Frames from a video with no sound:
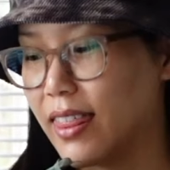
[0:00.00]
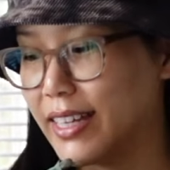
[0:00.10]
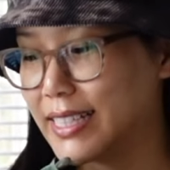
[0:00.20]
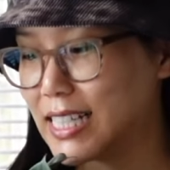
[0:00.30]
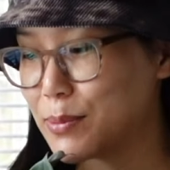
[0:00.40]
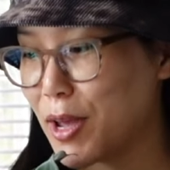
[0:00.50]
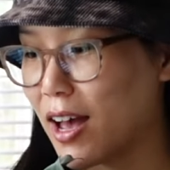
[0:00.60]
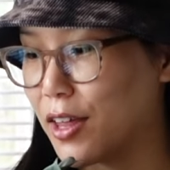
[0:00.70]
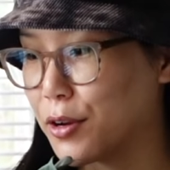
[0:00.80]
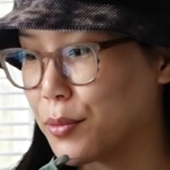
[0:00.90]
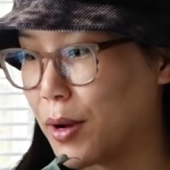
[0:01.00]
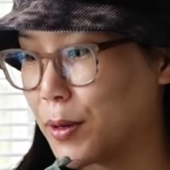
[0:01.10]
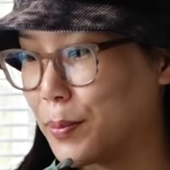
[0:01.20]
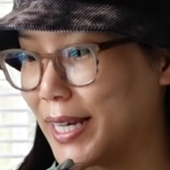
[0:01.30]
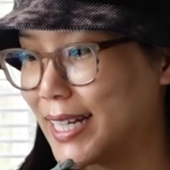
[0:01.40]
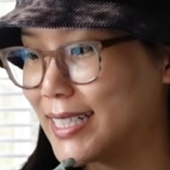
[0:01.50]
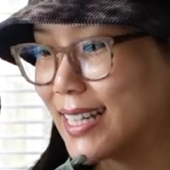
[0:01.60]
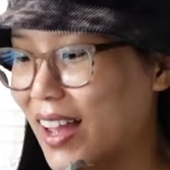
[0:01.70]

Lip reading: This is my other rubber plant.